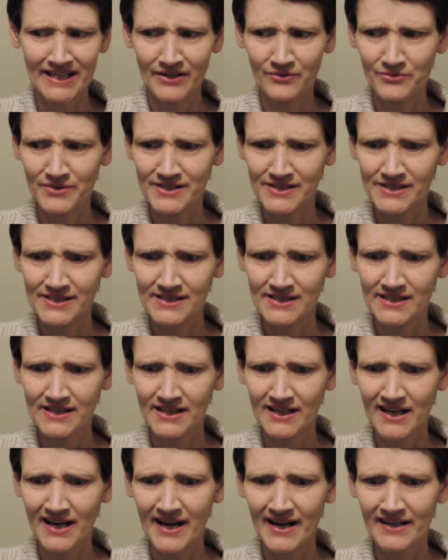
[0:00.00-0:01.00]
it was
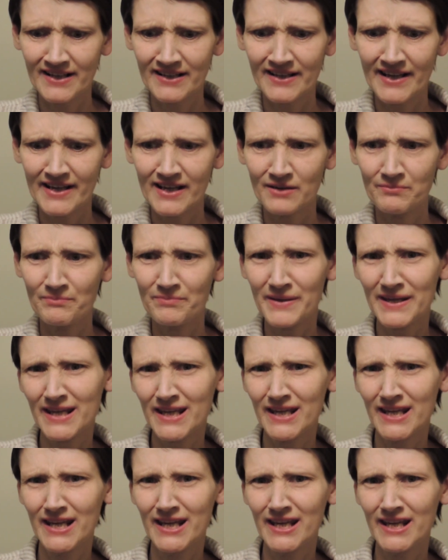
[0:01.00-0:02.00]
kind of like a
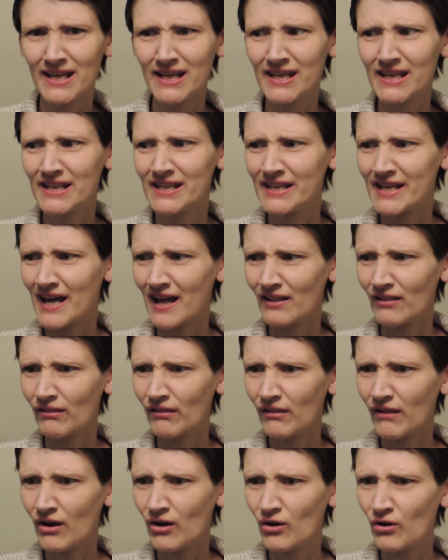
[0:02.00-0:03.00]
pea
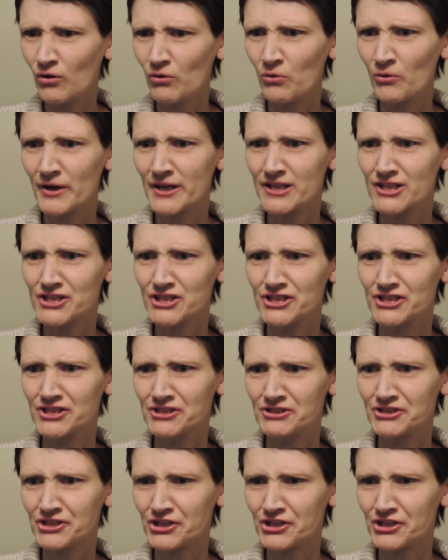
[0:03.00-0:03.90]
yellowish